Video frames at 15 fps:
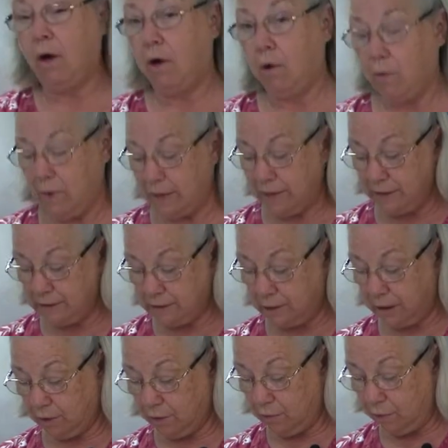always
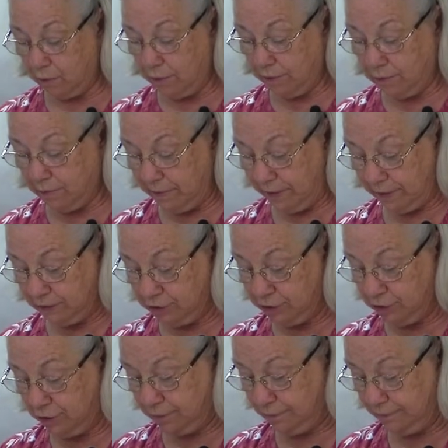a 1/4
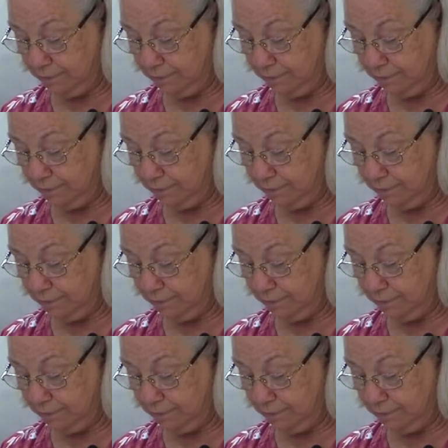inch.